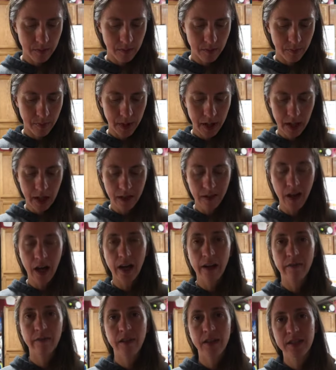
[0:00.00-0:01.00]
But a lot
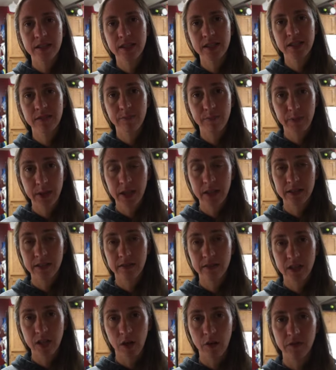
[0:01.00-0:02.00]
of this is because of
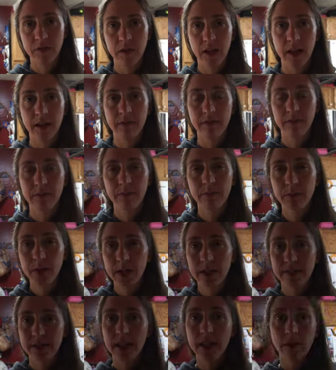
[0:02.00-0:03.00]
shelf life,
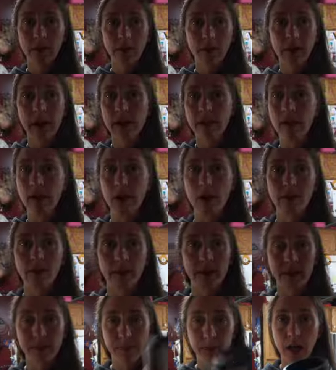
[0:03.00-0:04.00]
because they don't know how long
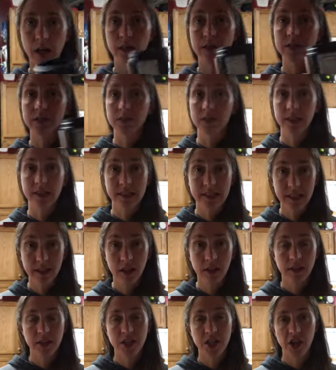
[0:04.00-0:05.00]
this bottle is going to sit
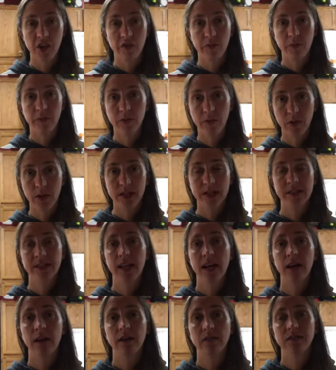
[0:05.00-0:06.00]
on the shelf before it
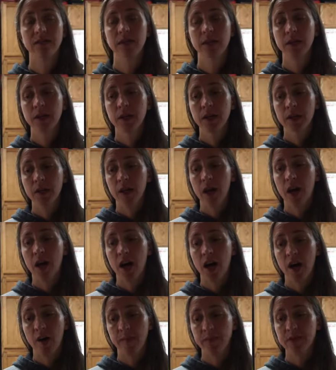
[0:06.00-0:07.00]
sells.
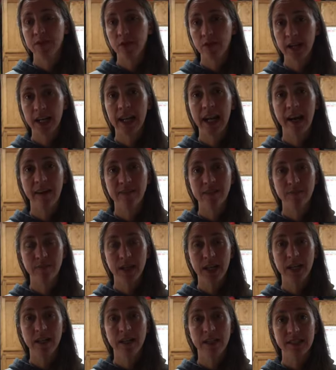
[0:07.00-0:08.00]
So they have to
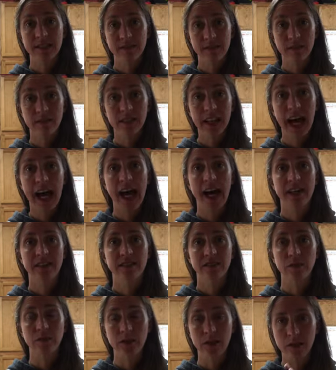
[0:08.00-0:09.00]
make this last.
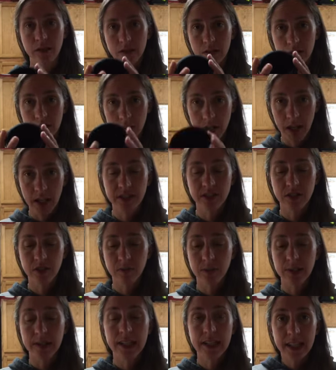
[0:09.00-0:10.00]
So when the
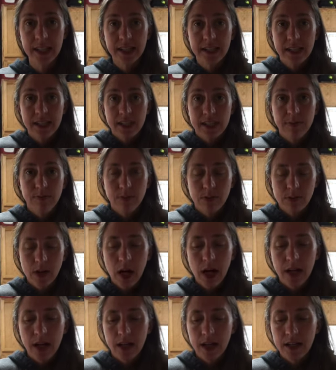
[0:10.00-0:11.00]
customer gets this
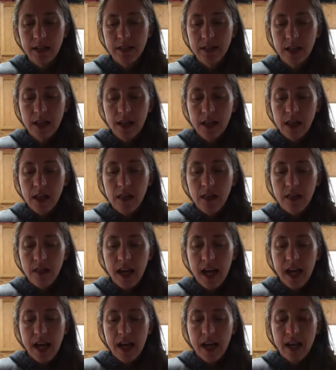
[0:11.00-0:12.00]
product,
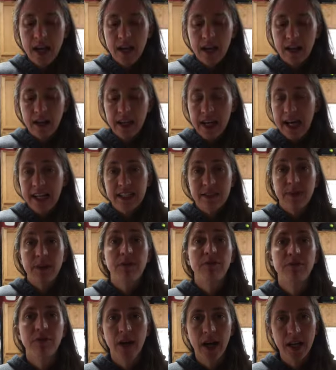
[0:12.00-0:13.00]
it has to be
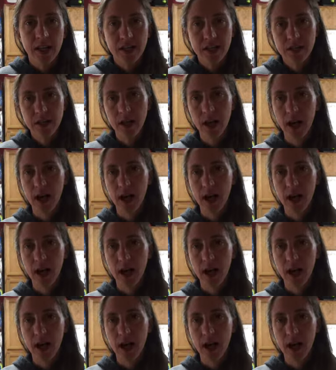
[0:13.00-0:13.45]
fresh.